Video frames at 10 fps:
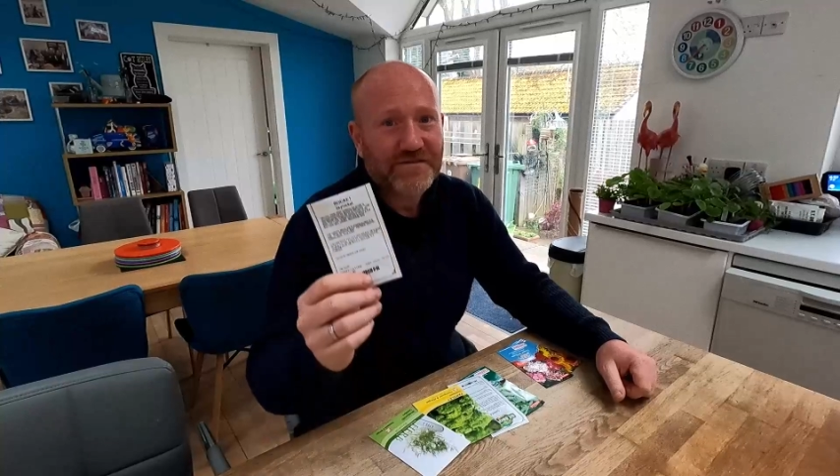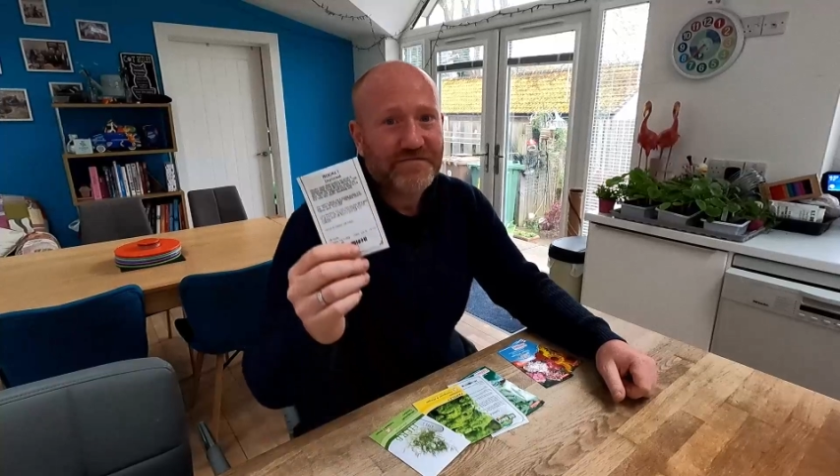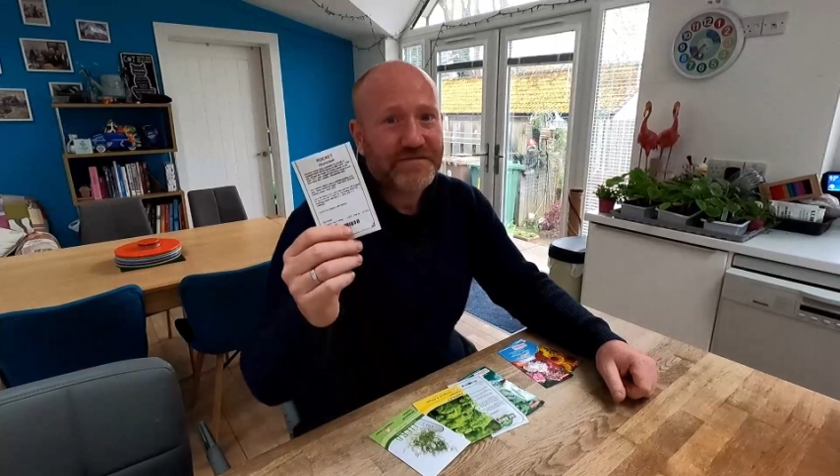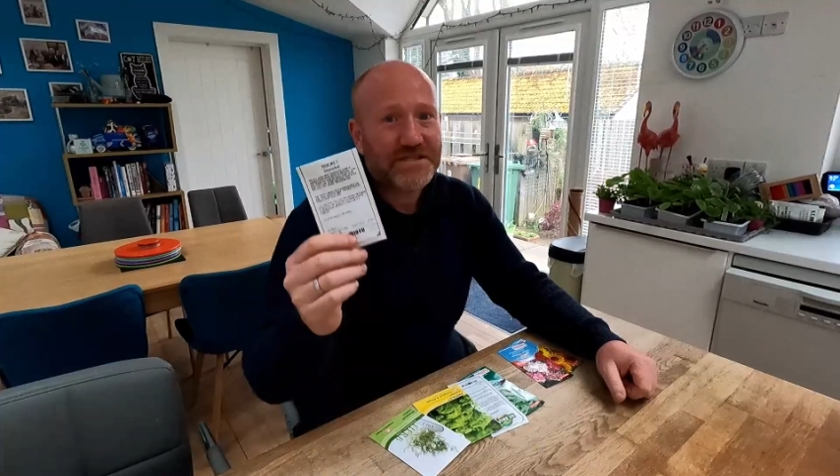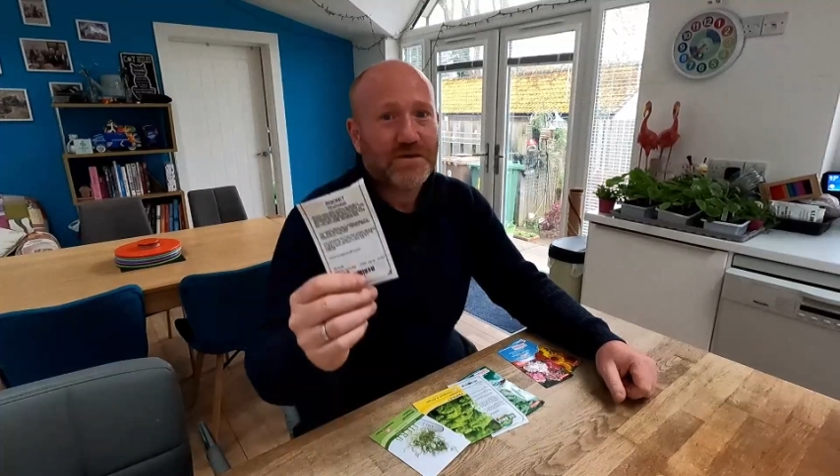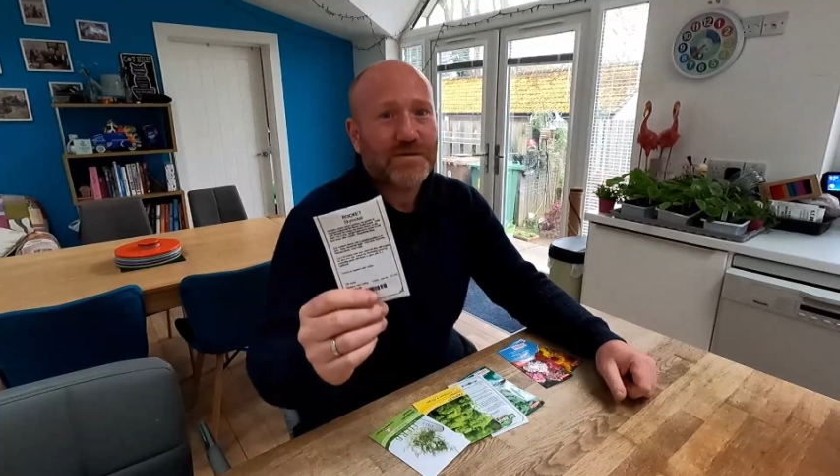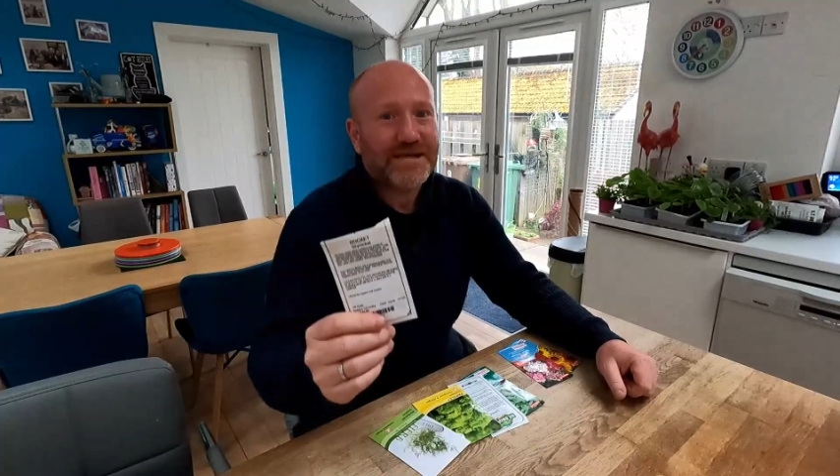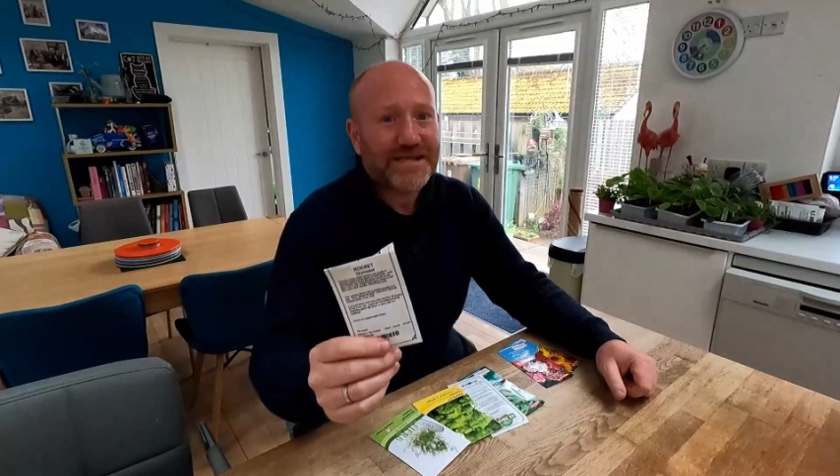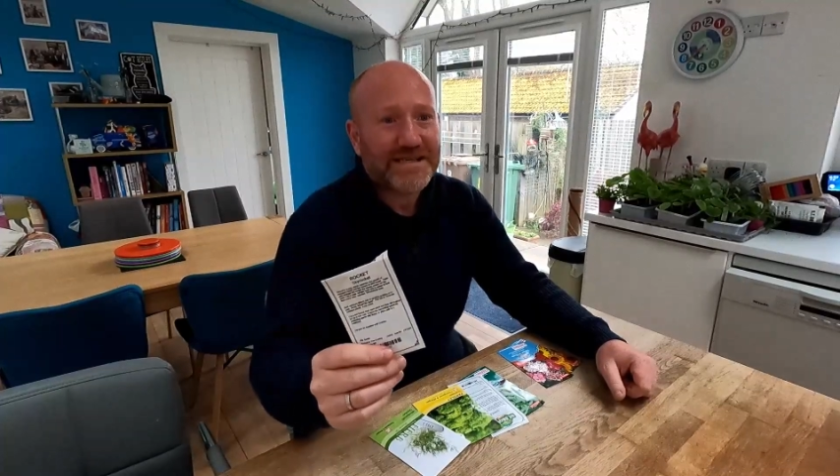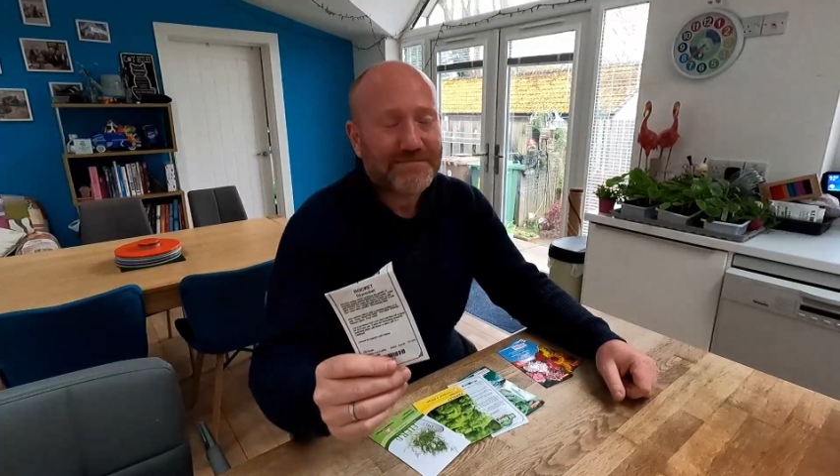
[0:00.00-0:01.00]
off
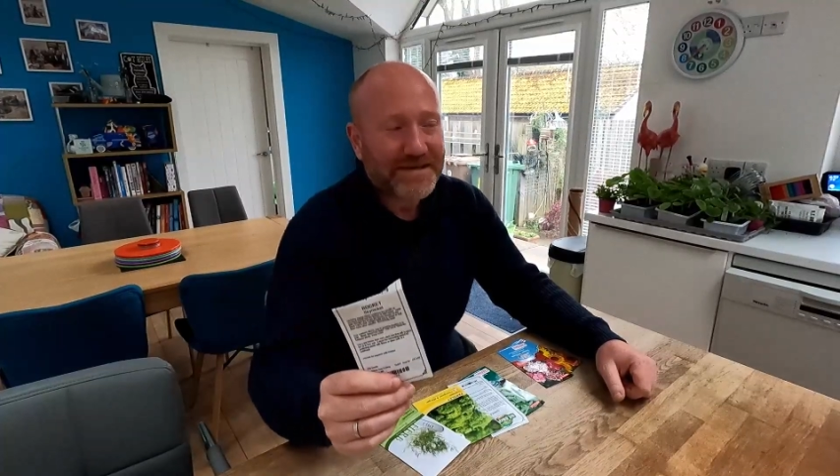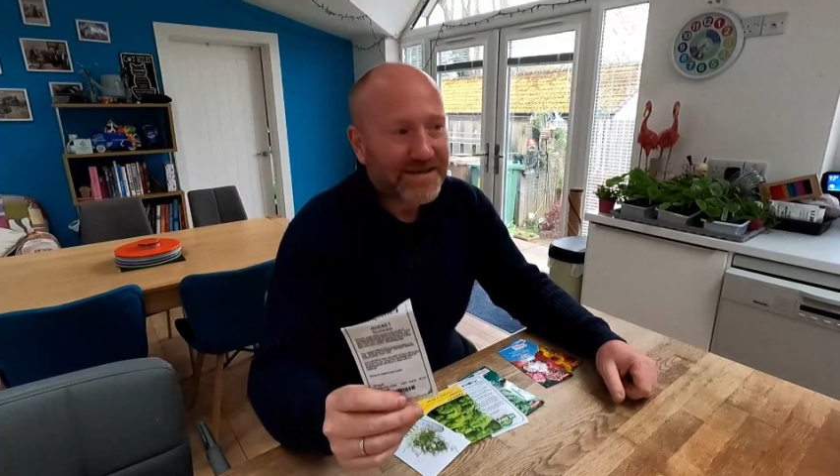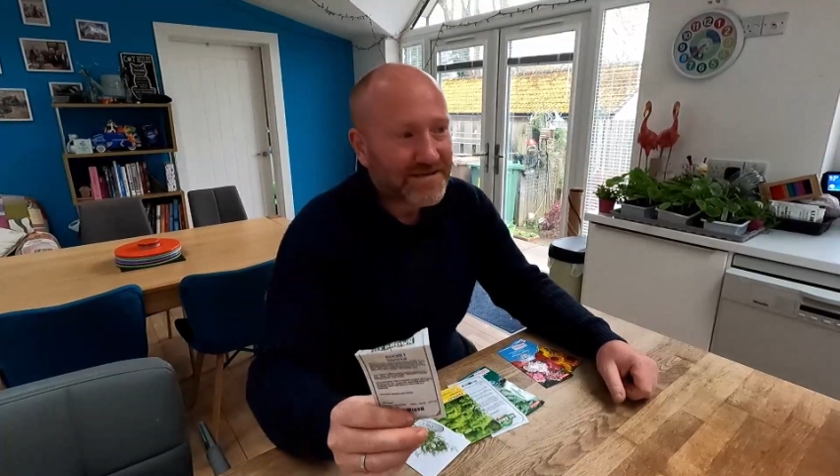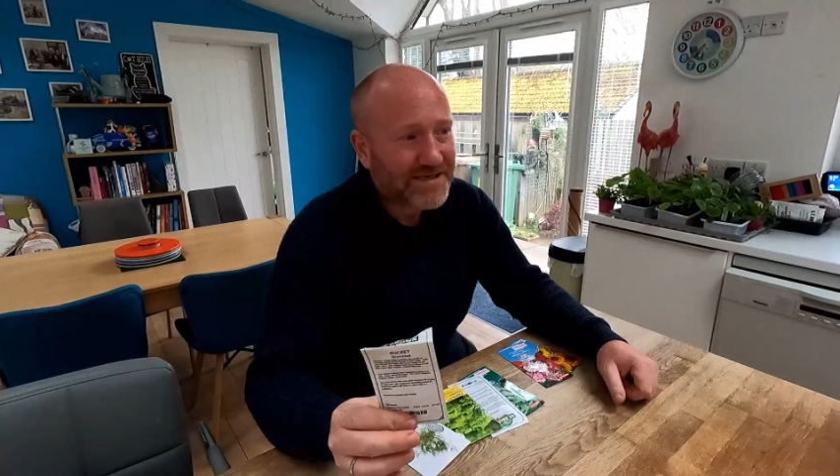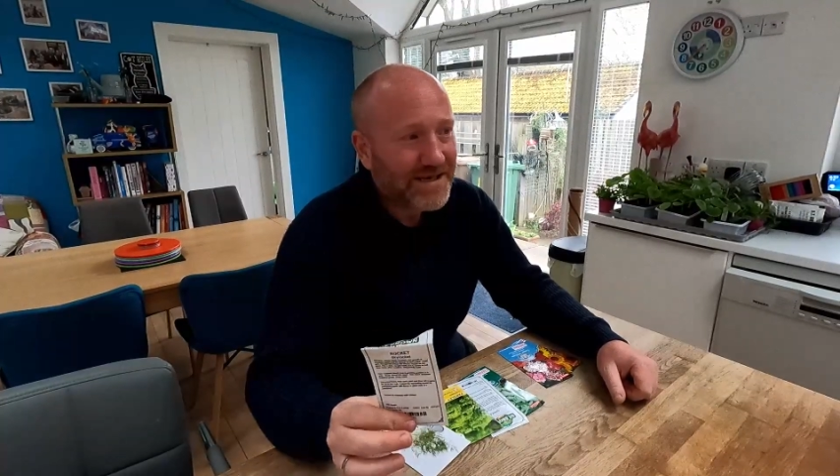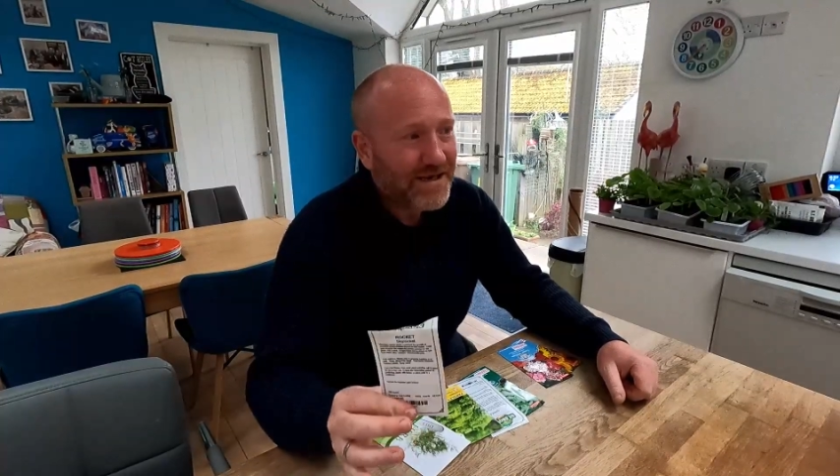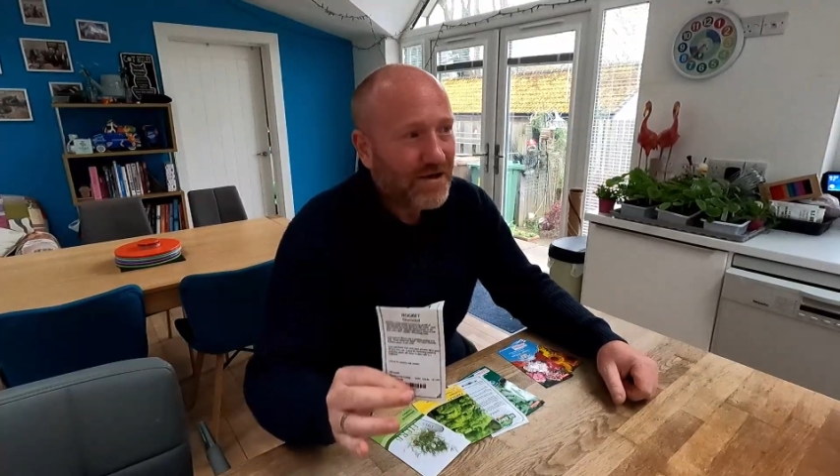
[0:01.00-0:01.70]
sowing this because